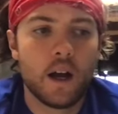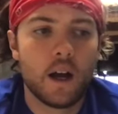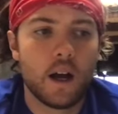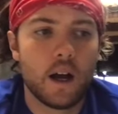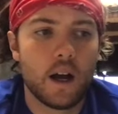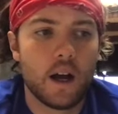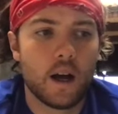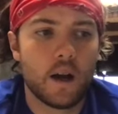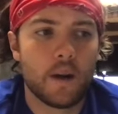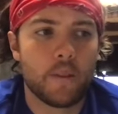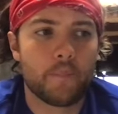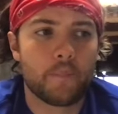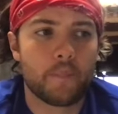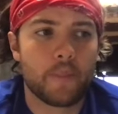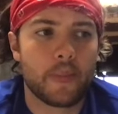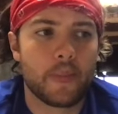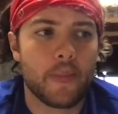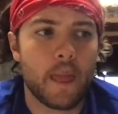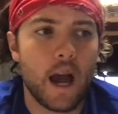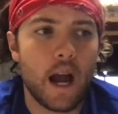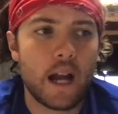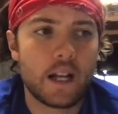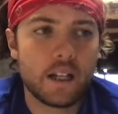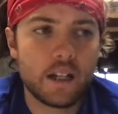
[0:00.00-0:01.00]

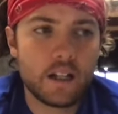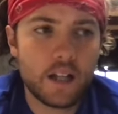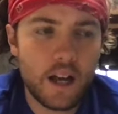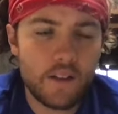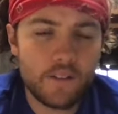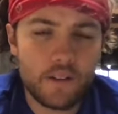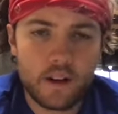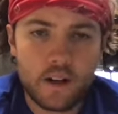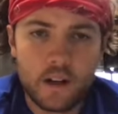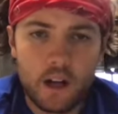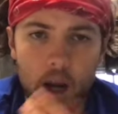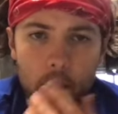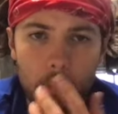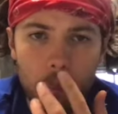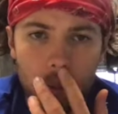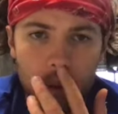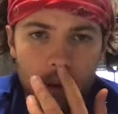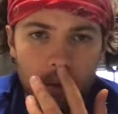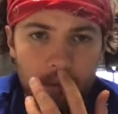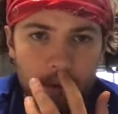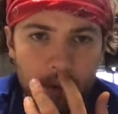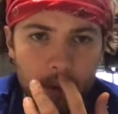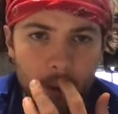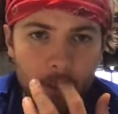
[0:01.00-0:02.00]
I did have a couple
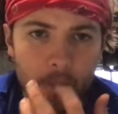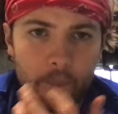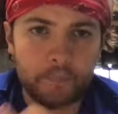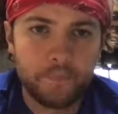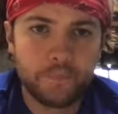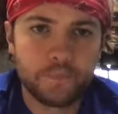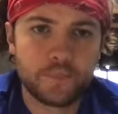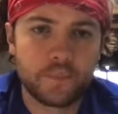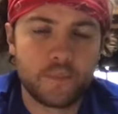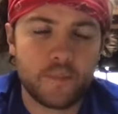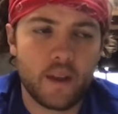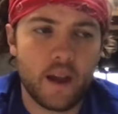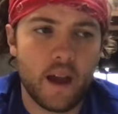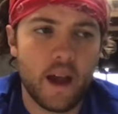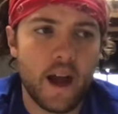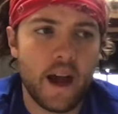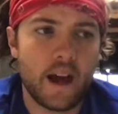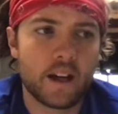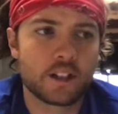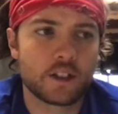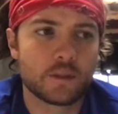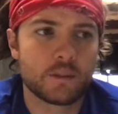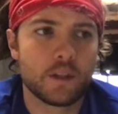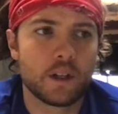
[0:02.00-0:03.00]
of you
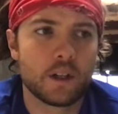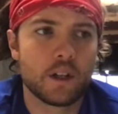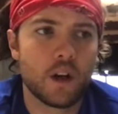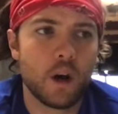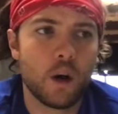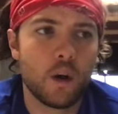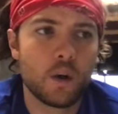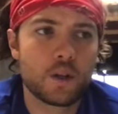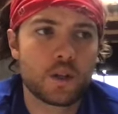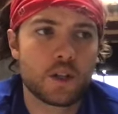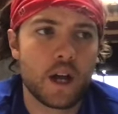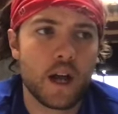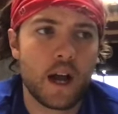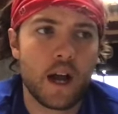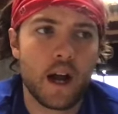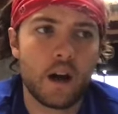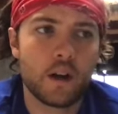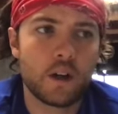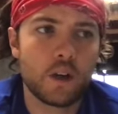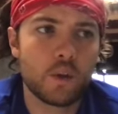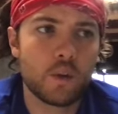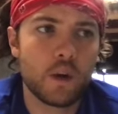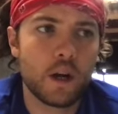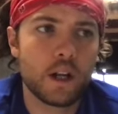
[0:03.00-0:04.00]
ask me, Coach, how
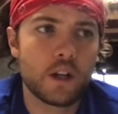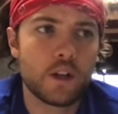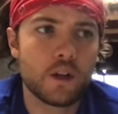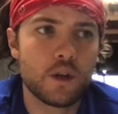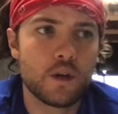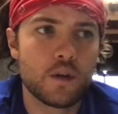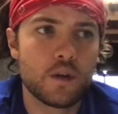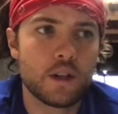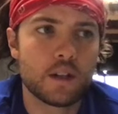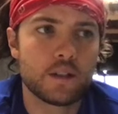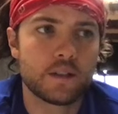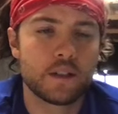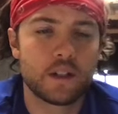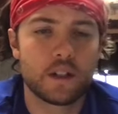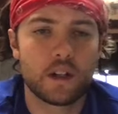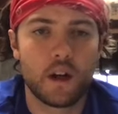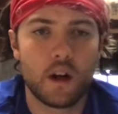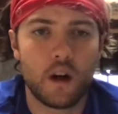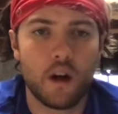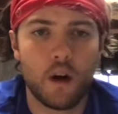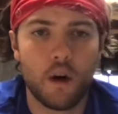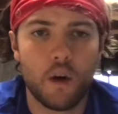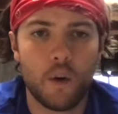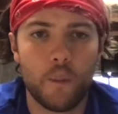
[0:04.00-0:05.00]
do I do this at
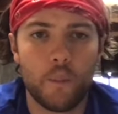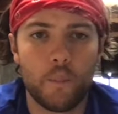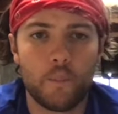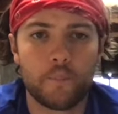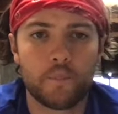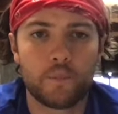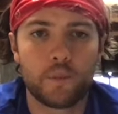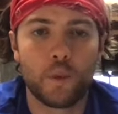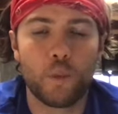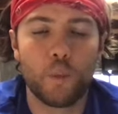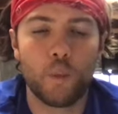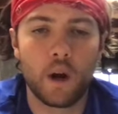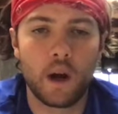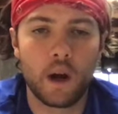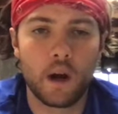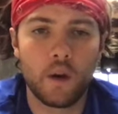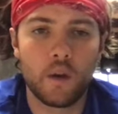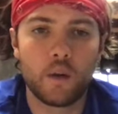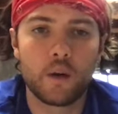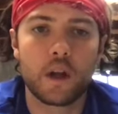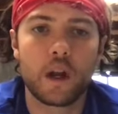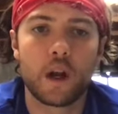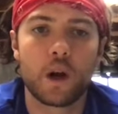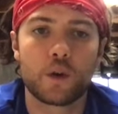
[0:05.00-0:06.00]
home?
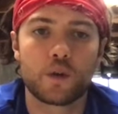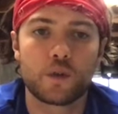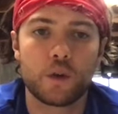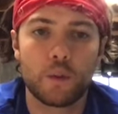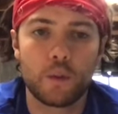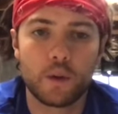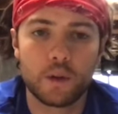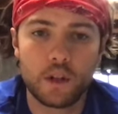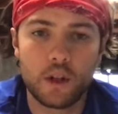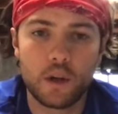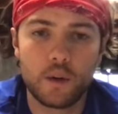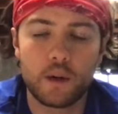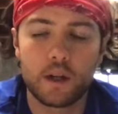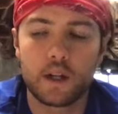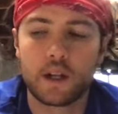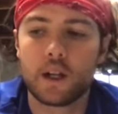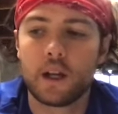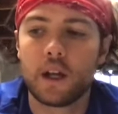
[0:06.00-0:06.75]
Well, here's what we're doing.